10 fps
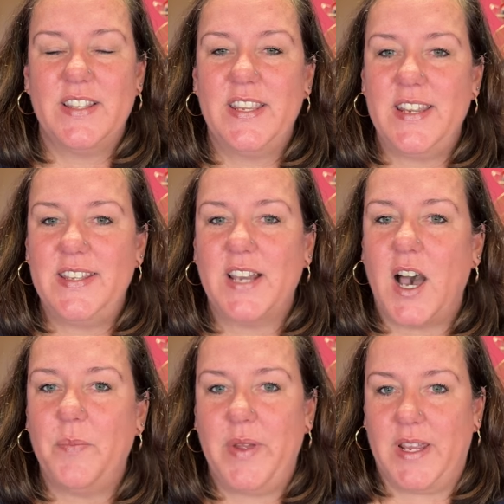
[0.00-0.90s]
the
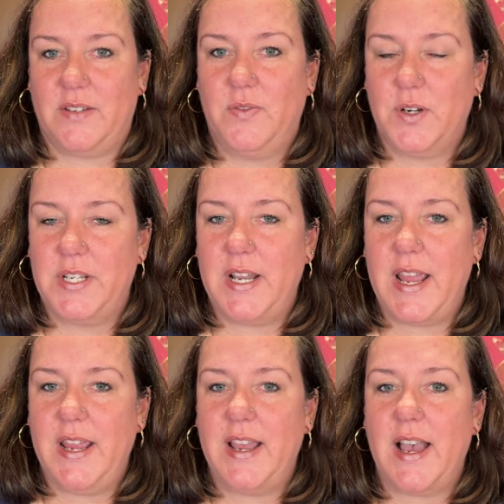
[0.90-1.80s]
topic for
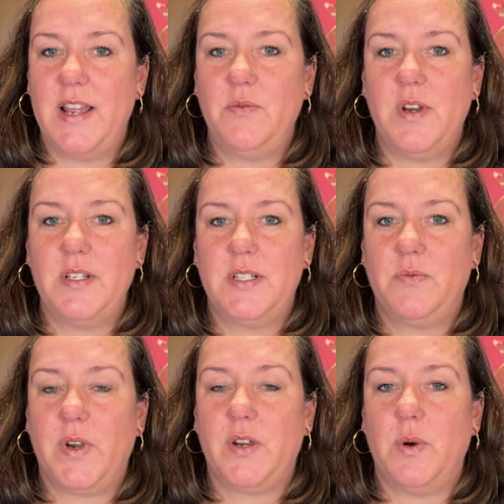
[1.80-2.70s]
today, I was
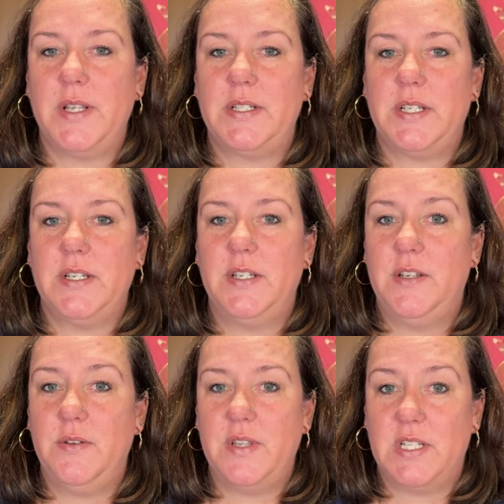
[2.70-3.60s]
requested to
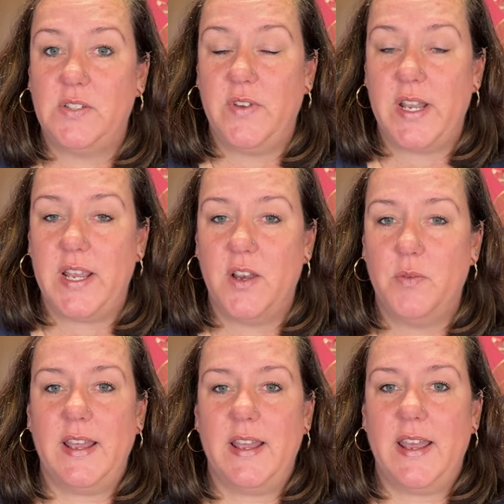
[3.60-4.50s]
do this
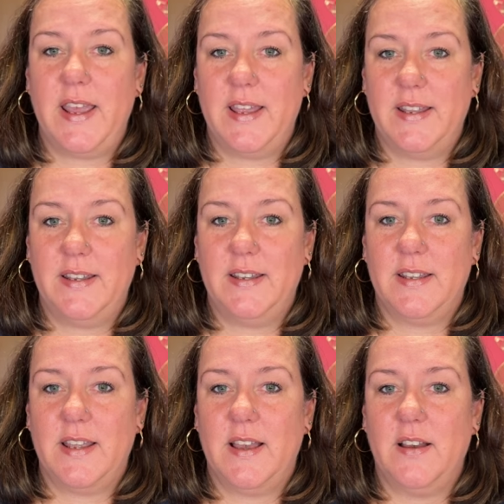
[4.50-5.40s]
video and
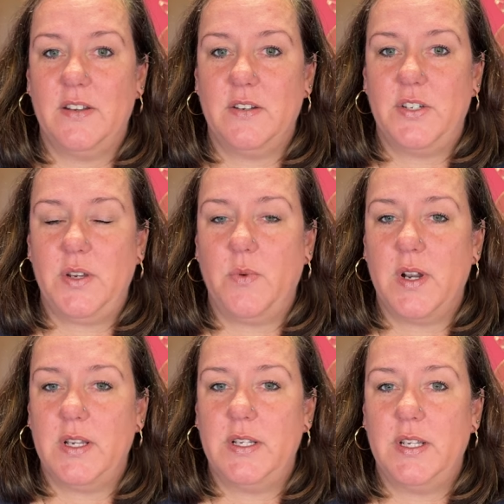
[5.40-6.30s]
she
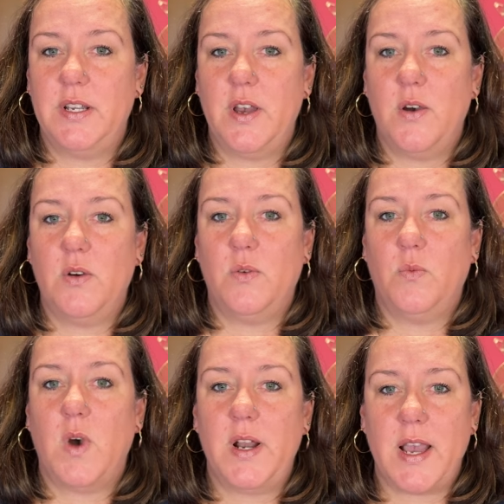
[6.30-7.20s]
wanted to know
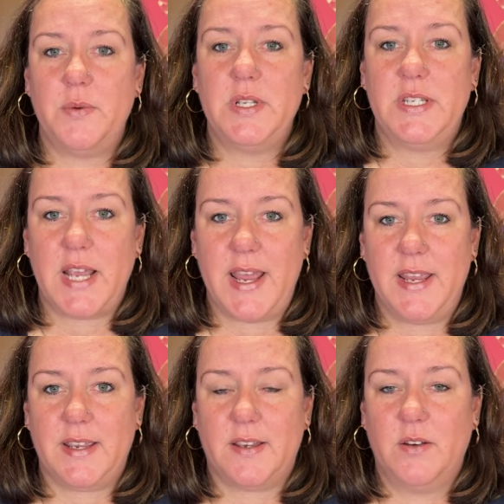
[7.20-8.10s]
what I would
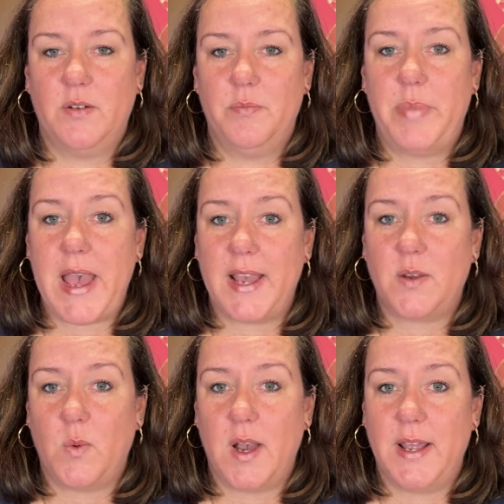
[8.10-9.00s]
take bag
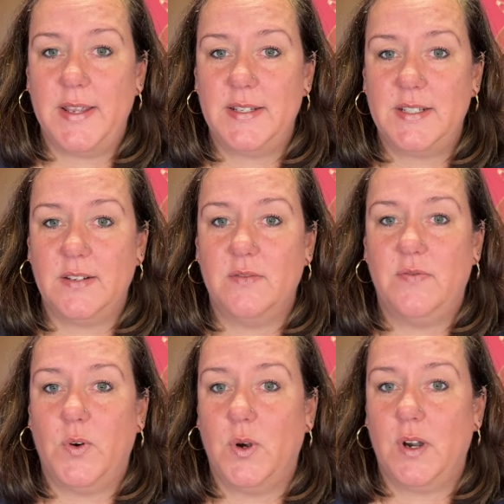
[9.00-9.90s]
wise
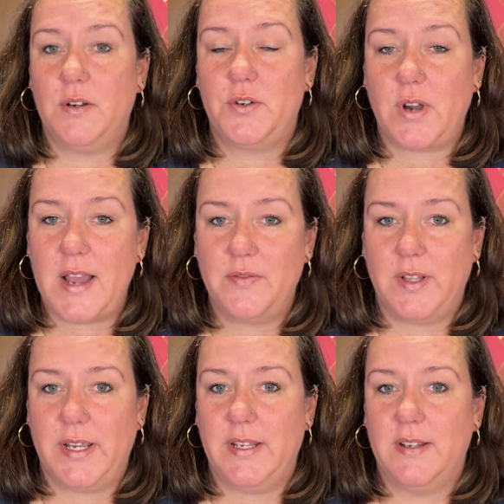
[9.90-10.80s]
for
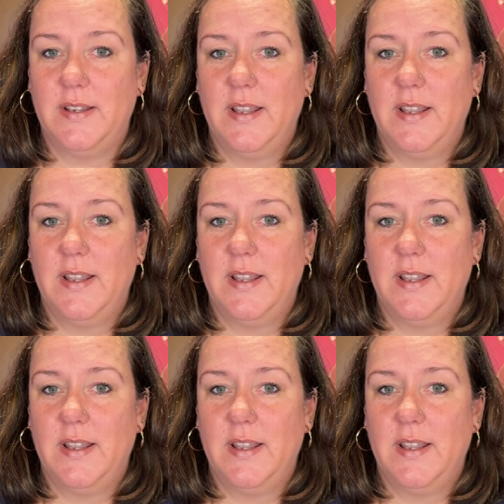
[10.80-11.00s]
traveling.